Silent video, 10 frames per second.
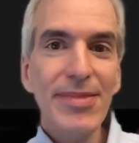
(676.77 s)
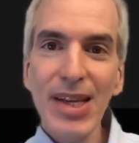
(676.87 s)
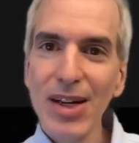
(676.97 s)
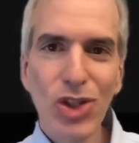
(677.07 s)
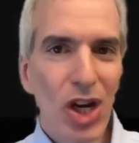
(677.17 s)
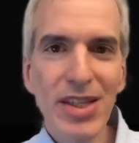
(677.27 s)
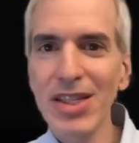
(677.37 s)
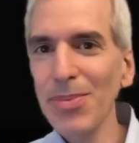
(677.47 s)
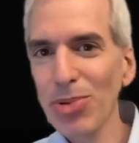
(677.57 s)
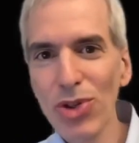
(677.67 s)
adjust,
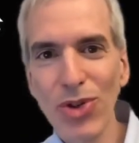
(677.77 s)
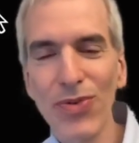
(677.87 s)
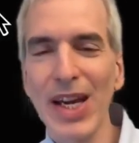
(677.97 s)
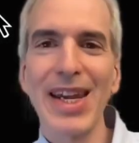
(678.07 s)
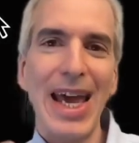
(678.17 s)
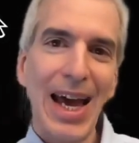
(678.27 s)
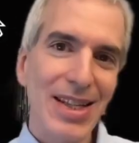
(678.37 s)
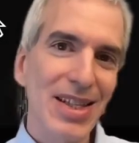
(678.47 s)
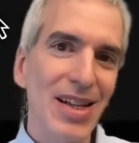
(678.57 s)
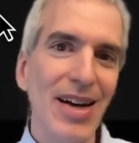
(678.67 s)
improve. I can add
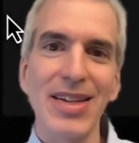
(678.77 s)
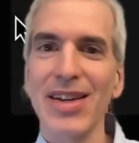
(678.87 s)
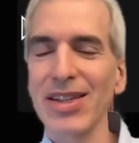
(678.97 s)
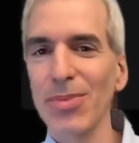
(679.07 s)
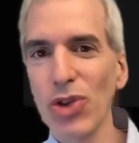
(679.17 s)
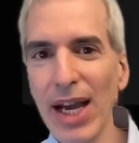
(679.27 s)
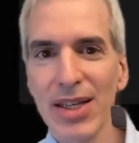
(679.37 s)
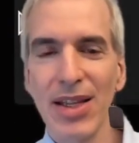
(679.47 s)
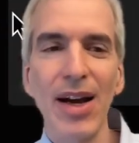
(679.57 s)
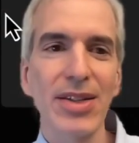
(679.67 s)
slides. I can subtract
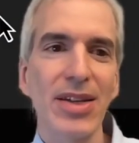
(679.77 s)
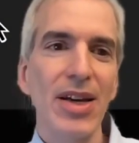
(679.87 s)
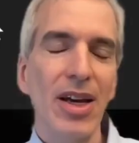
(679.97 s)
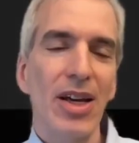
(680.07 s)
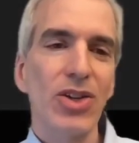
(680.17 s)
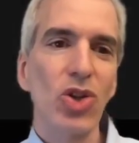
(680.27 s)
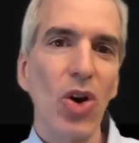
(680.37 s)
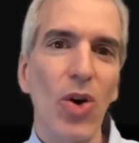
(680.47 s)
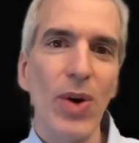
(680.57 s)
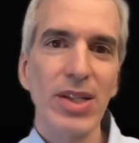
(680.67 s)
slides.
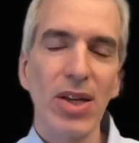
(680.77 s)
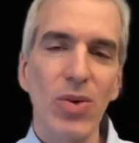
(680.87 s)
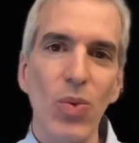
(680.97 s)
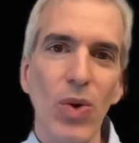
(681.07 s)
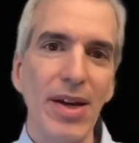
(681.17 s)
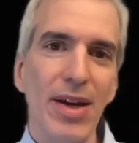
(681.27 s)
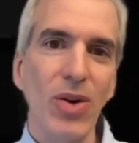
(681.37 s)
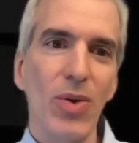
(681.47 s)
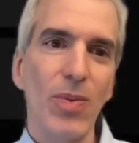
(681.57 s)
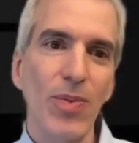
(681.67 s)
So it's going to work in
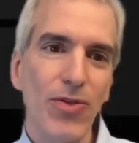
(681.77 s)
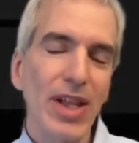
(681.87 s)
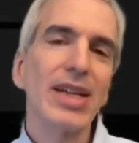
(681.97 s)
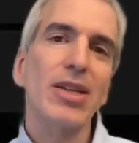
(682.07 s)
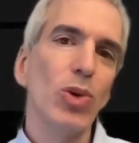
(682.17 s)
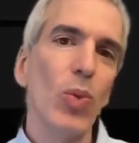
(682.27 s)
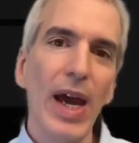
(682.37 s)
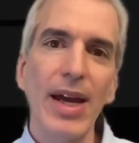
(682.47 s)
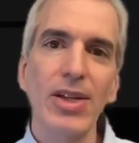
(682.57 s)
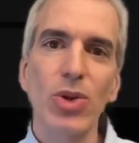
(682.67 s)
a flexible
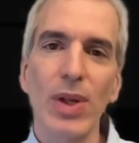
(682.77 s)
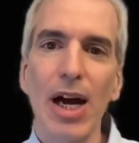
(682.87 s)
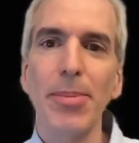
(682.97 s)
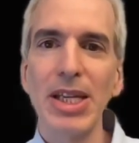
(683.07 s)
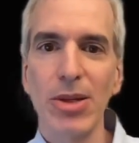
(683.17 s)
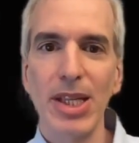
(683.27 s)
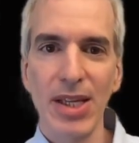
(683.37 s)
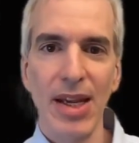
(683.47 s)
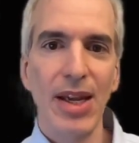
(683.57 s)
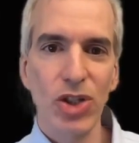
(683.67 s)
way to allow me to
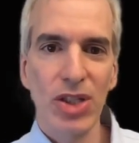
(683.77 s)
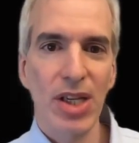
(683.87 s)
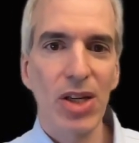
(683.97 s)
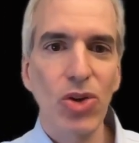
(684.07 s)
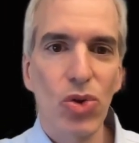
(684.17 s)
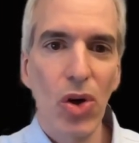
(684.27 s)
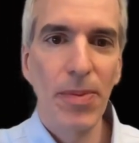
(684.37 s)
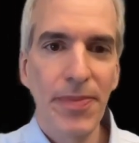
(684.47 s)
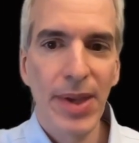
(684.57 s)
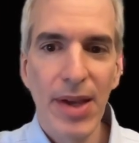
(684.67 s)
maintain agency and control.
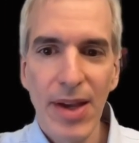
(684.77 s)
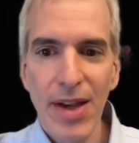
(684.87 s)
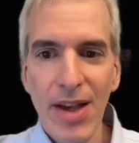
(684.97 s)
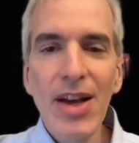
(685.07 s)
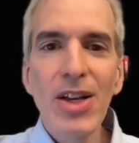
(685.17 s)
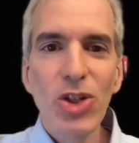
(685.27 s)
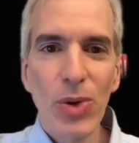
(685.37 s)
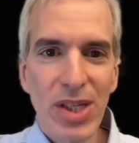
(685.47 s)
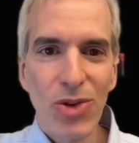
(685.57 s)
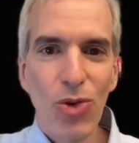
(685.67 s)
So
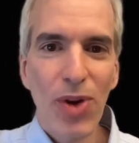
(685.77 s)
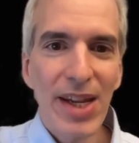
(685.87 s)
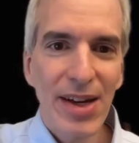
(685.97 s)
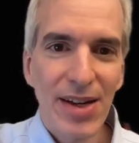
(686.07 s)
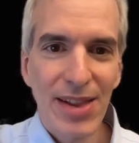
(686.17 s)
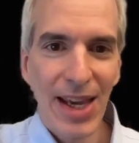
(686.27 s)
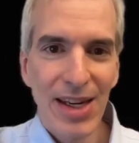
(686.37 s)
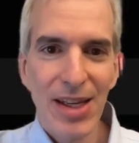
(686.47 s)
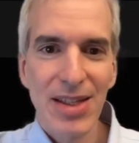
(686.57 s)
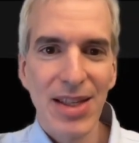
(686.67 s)
it's creating a
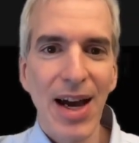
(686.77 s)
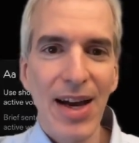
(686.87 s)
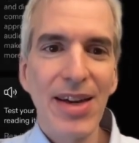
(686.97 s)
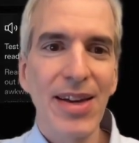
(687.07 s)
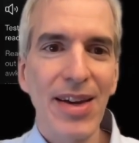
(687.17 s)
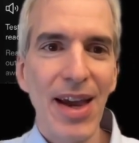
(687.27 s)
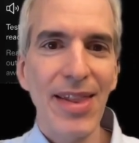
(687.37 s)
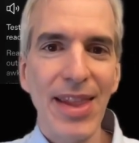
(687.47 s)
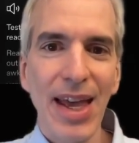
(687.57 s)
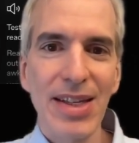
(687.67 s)
landing slide,
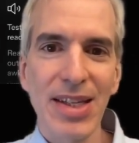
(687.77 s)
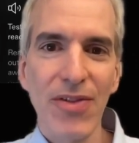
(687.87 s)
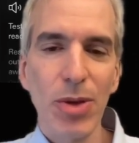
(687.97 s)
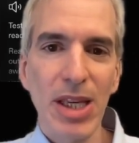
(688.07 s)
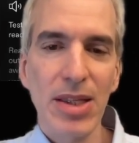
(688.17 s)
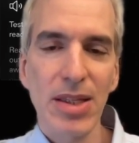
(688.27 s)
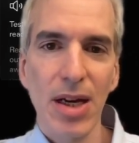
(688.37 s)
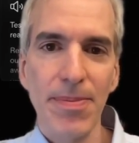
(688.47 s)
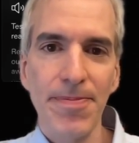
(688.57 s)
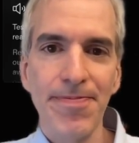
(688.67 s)
and then it's giving me
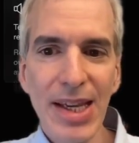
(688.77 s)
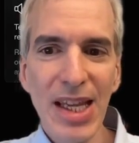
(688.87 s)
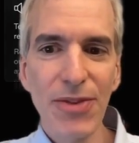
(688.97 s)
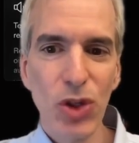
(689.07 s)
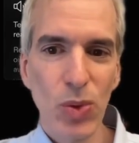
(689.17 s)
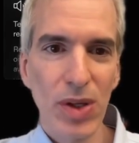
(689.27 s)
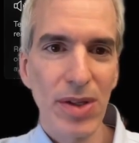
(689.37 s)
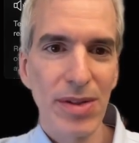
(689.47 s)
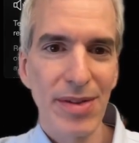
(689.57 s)
some individual